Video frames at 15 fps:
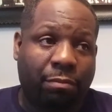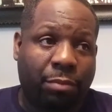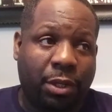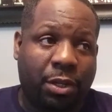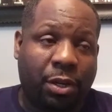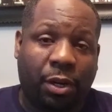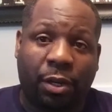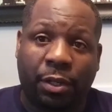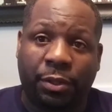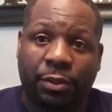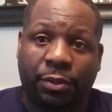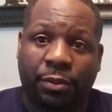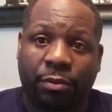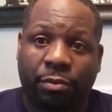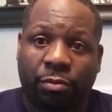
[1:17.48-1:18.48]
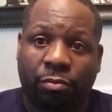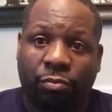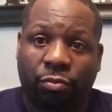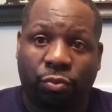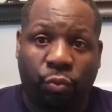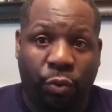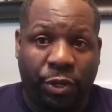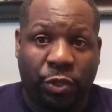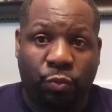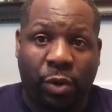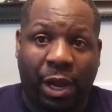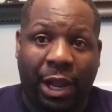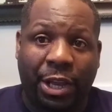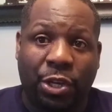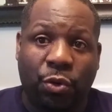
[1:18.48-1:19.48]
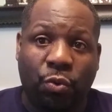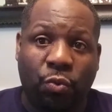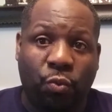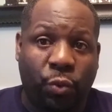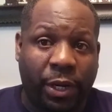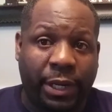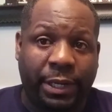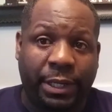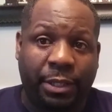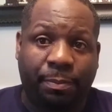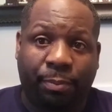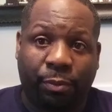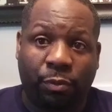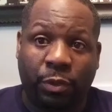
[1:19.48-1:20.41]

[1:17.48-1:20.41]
Because the reason why you with this